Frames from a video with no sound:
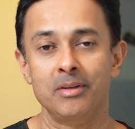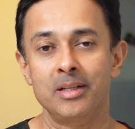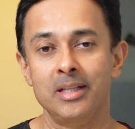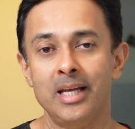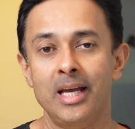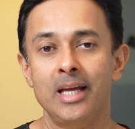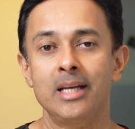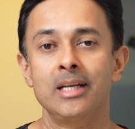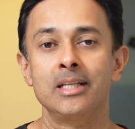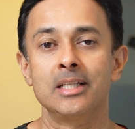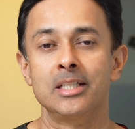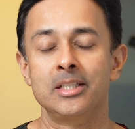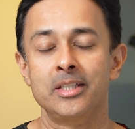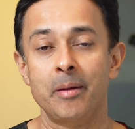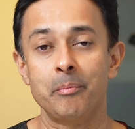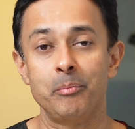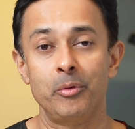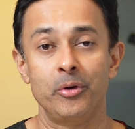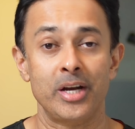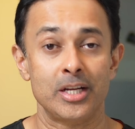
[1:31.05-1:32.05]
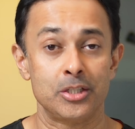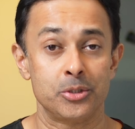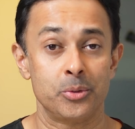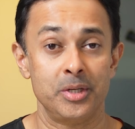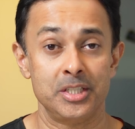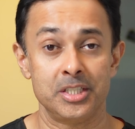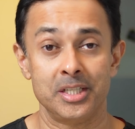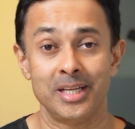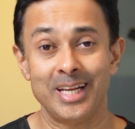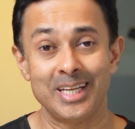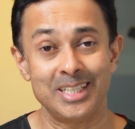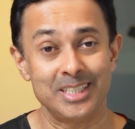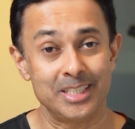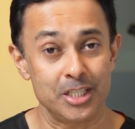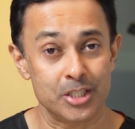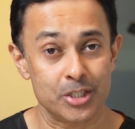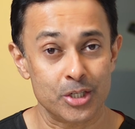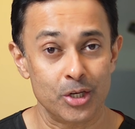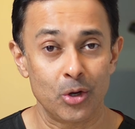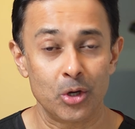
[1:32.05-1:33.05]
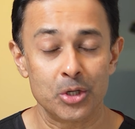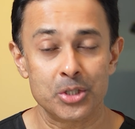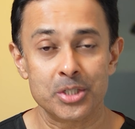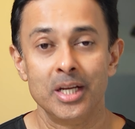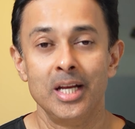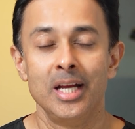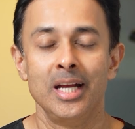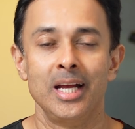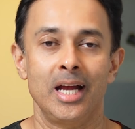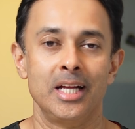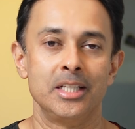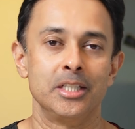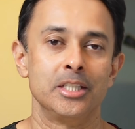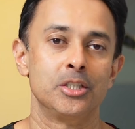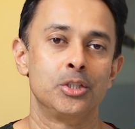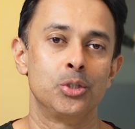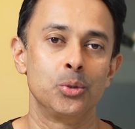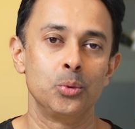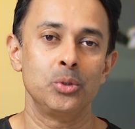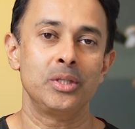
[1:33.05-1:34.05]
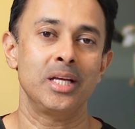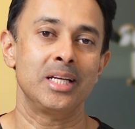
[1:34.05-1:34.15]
then the temporary restoration can dislodge and the tooth